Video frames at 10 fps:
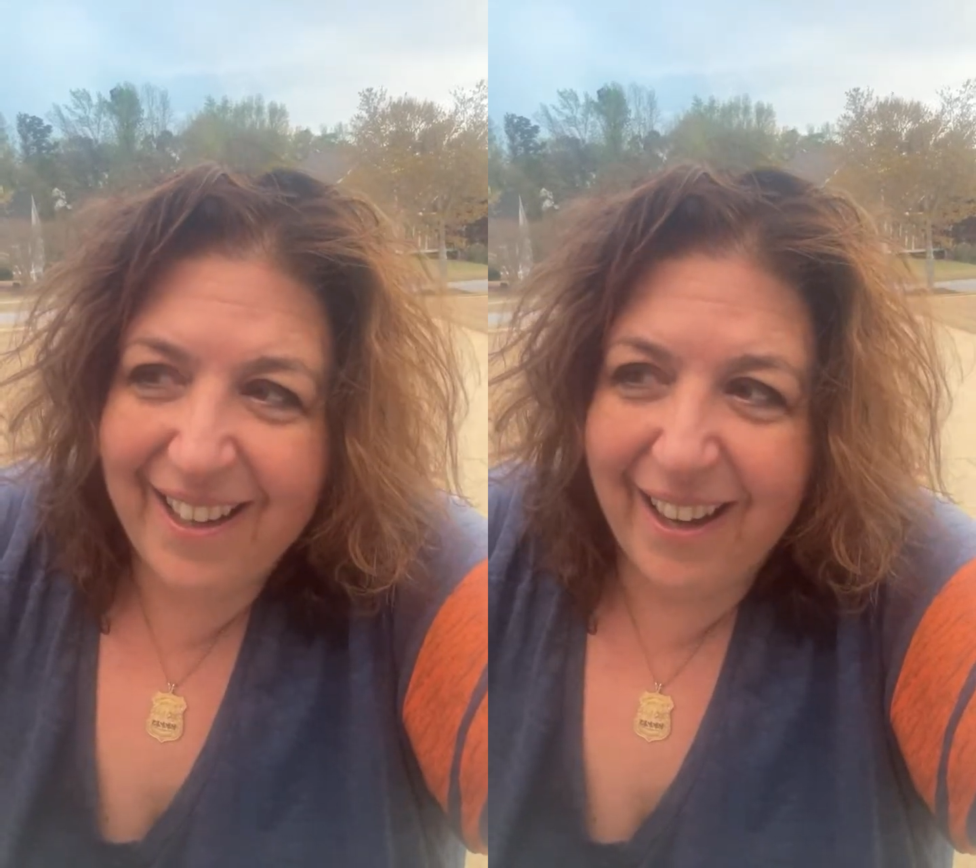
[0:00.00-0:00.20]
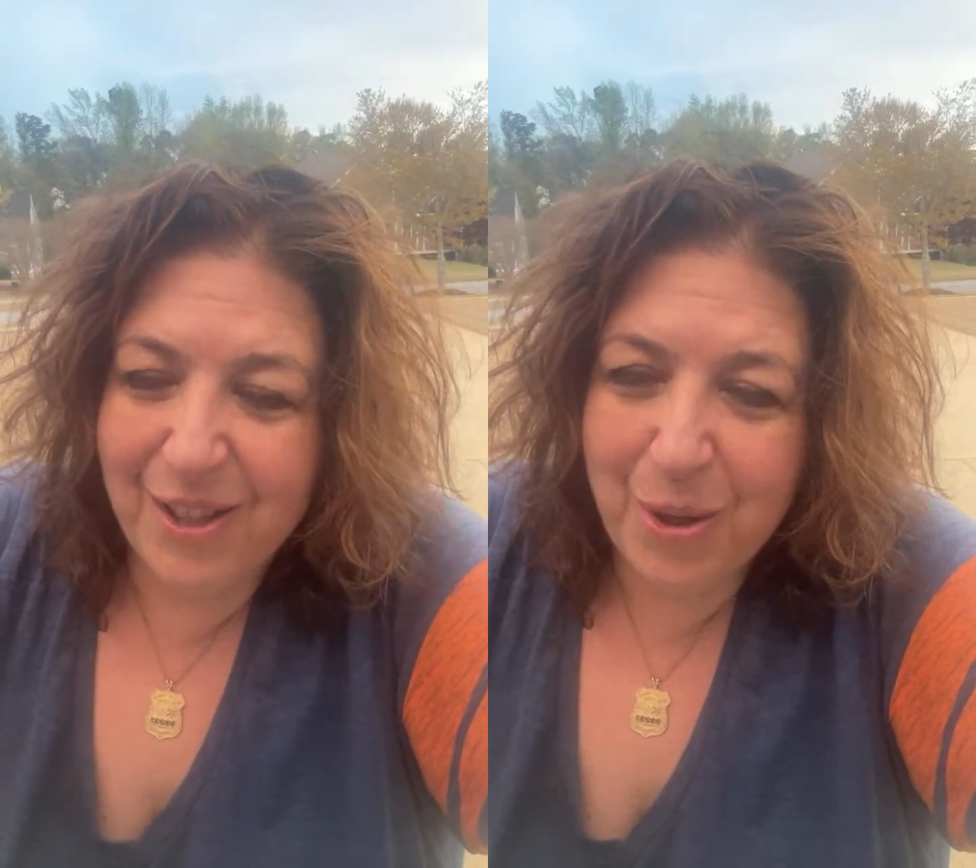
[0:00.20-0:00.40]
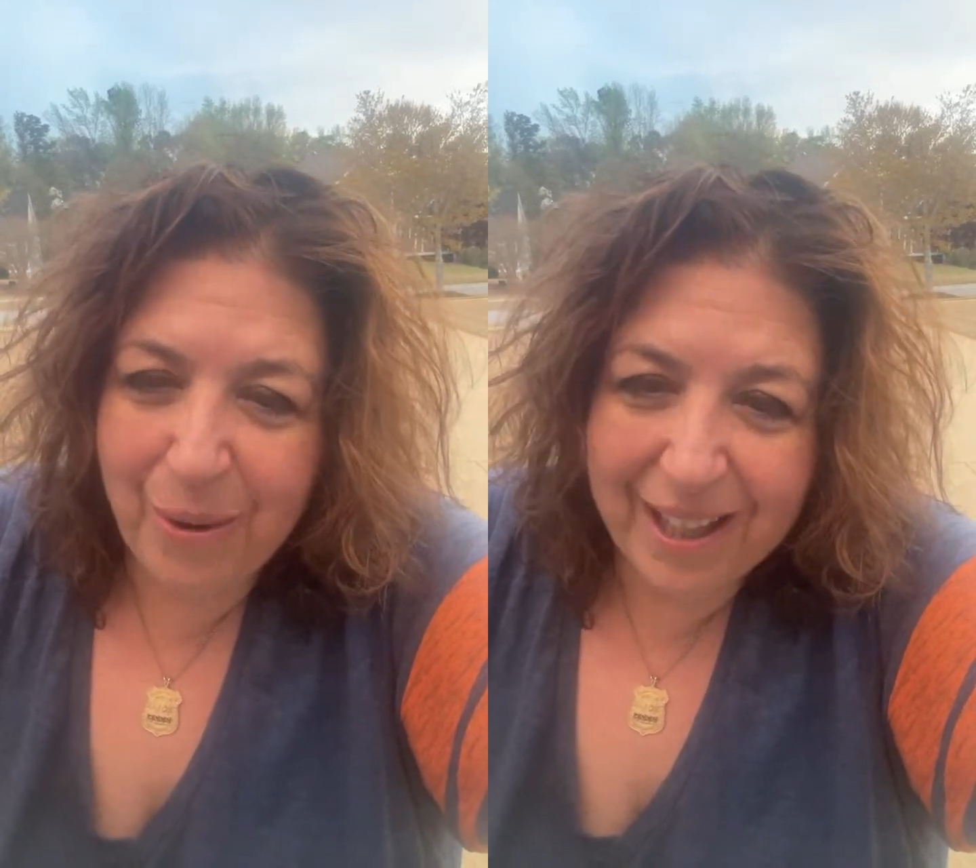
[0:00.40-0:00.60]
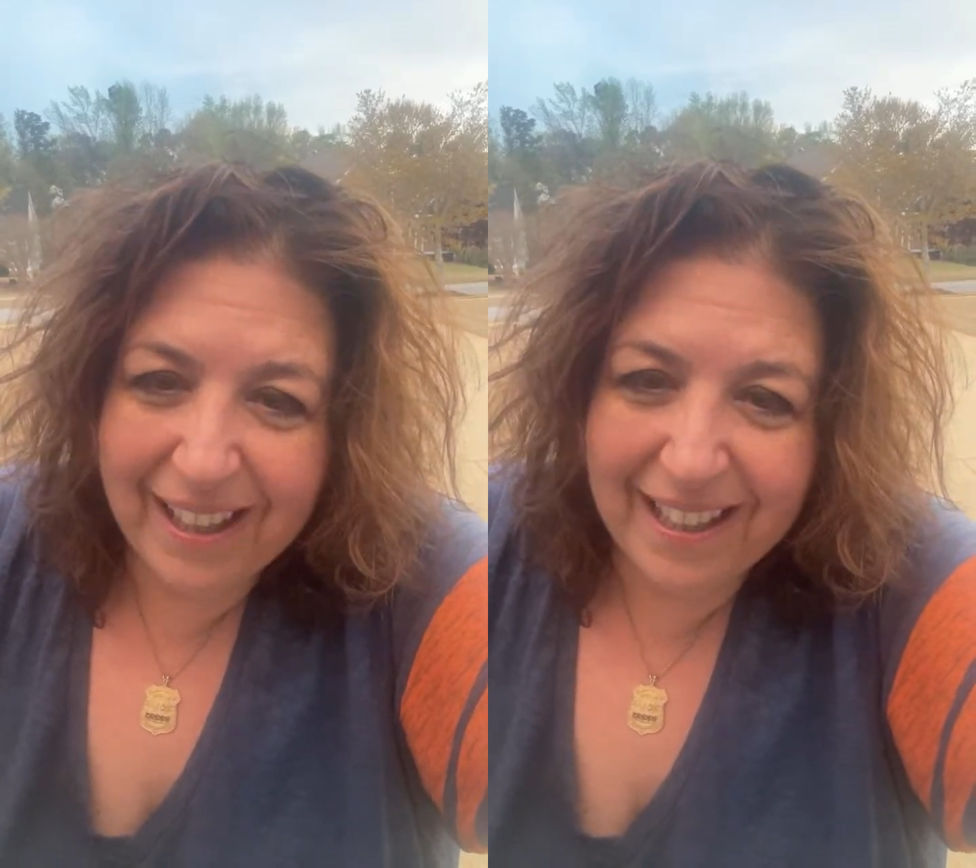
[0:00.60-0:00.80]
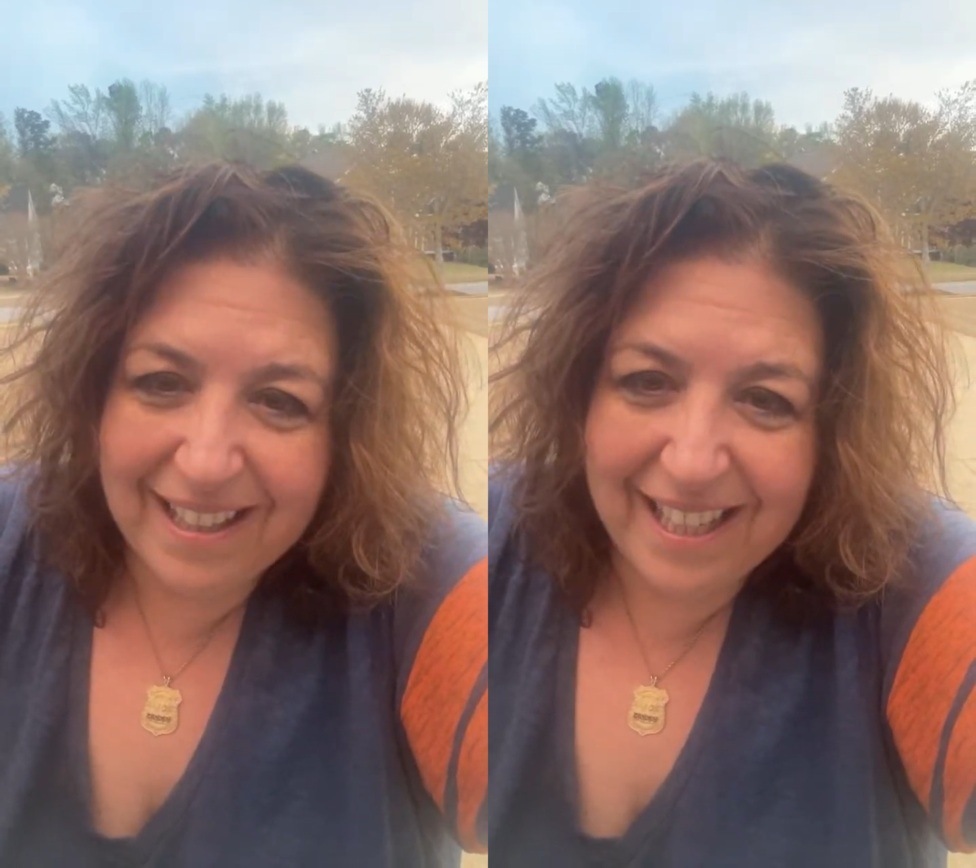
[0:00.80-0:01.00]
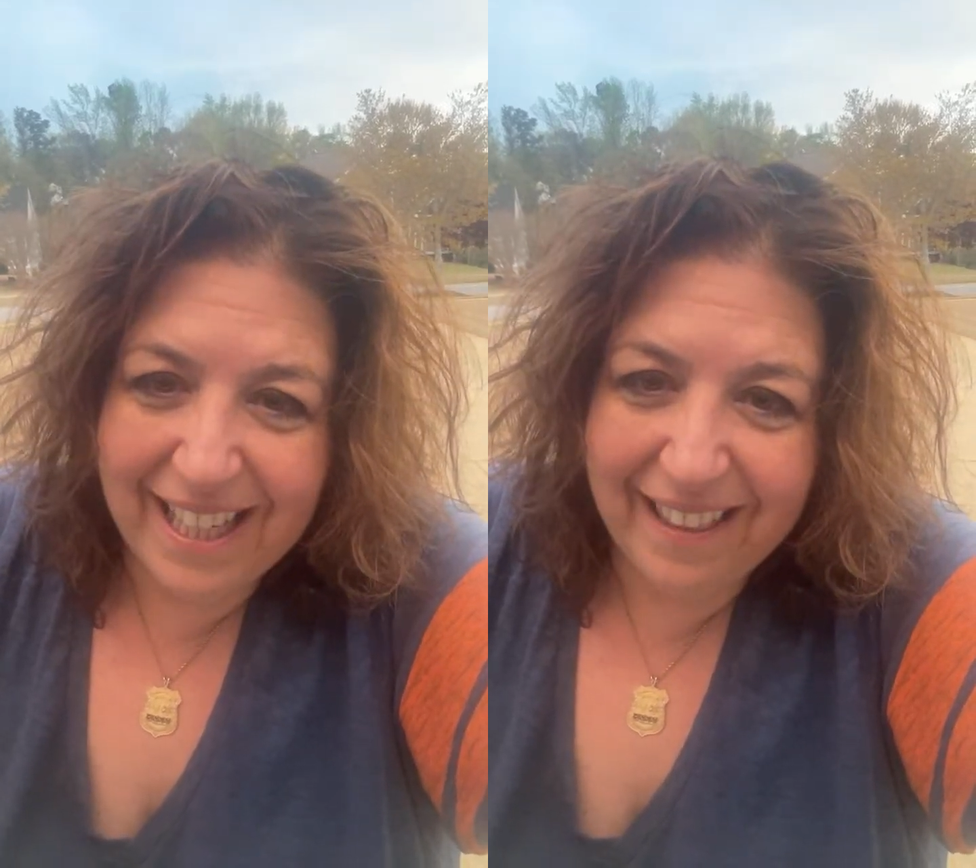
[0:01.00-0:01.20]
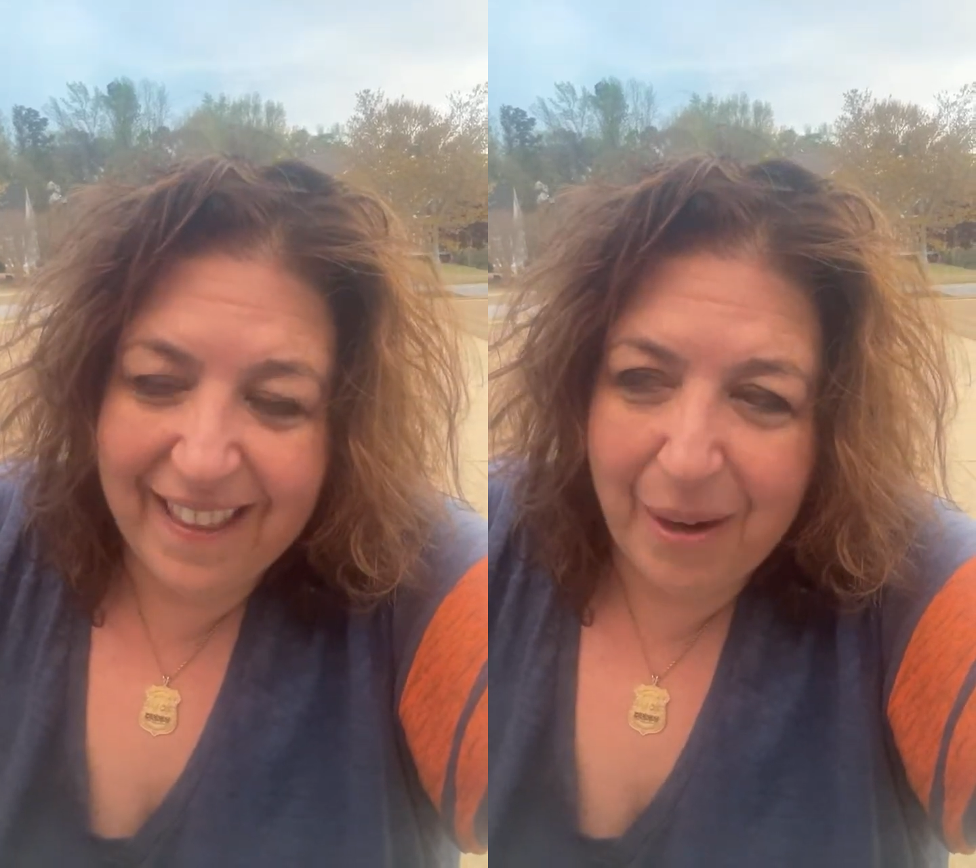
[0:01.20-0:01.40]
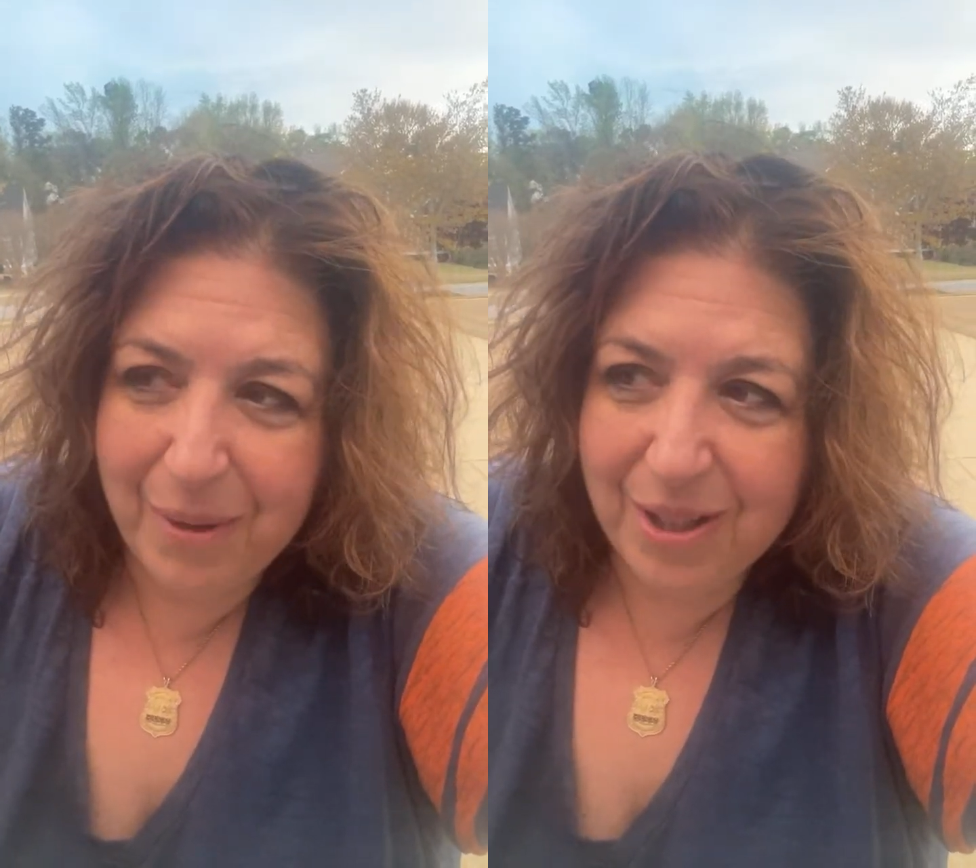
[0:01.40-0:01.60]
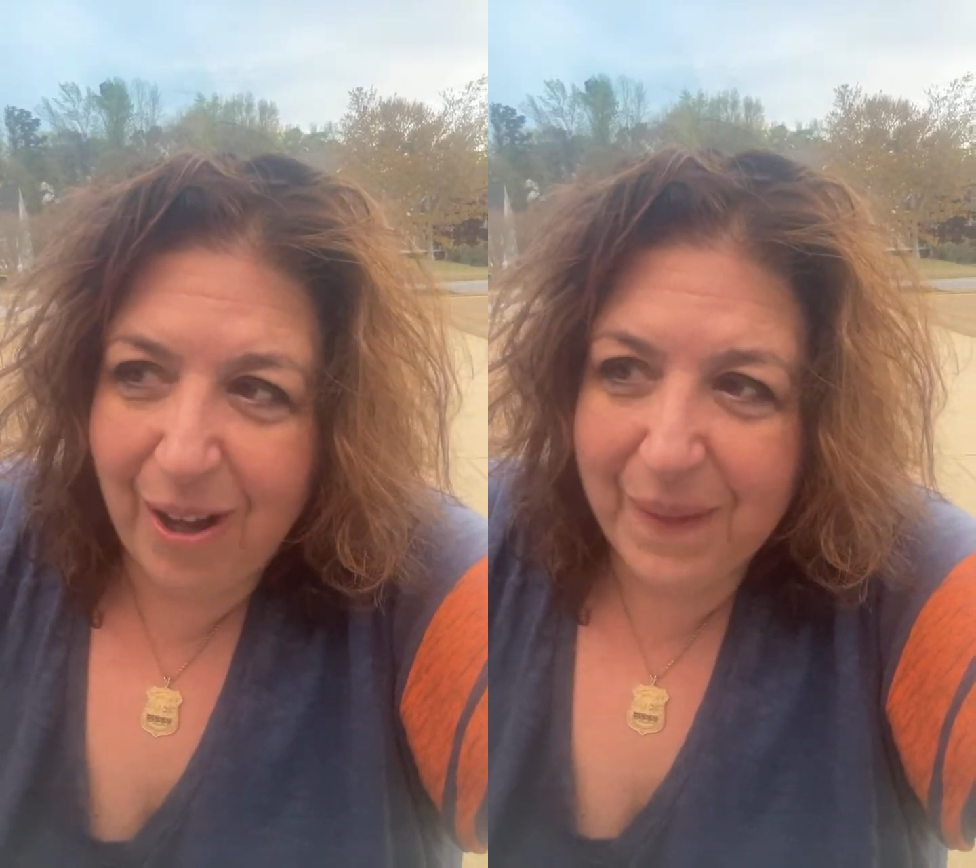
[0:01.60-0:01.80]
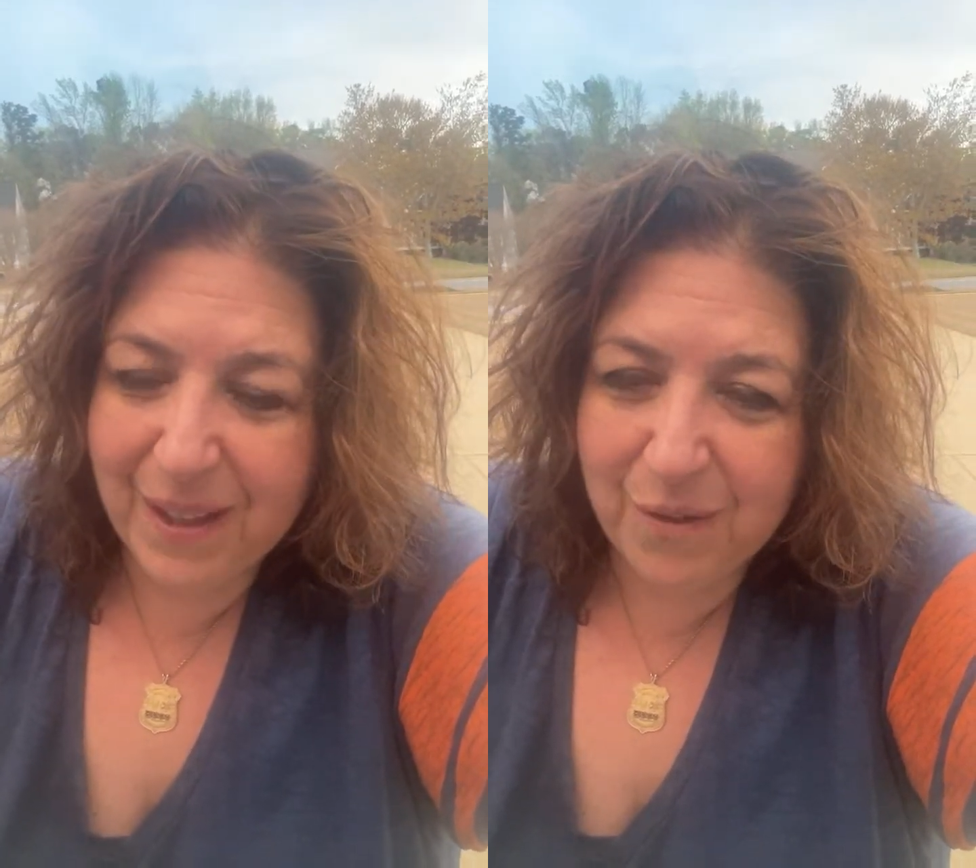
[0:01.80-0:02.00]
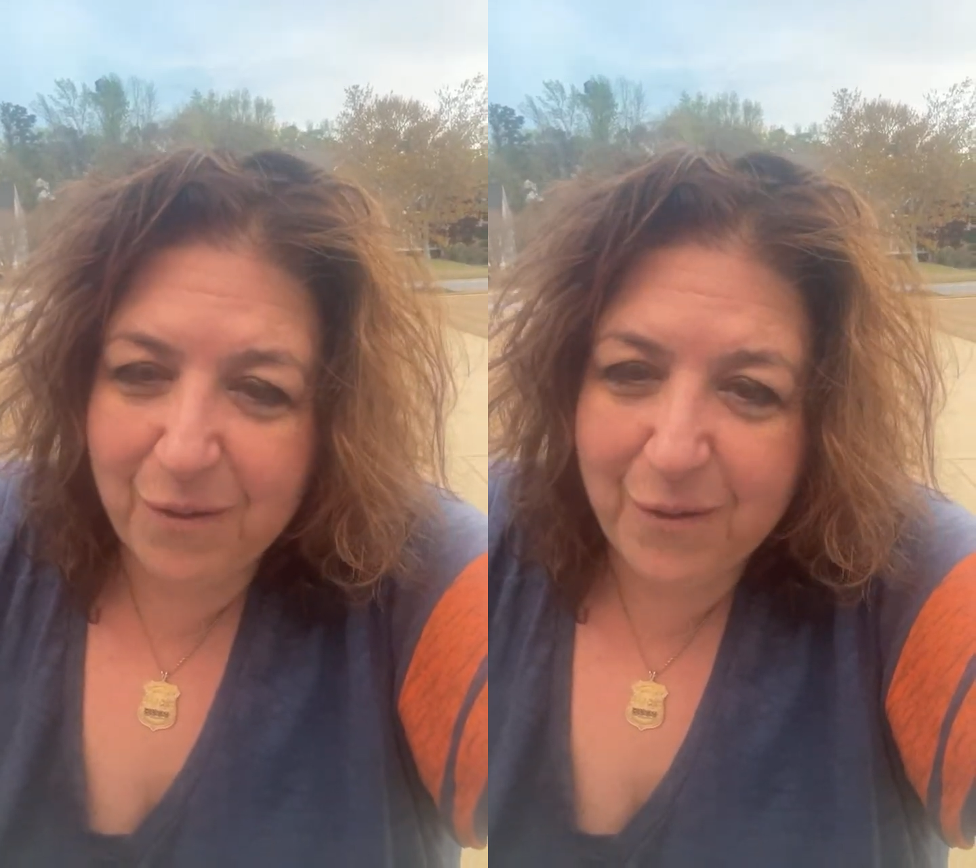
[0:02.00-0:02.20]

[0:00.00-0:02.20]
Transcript: a toilet seat that was on this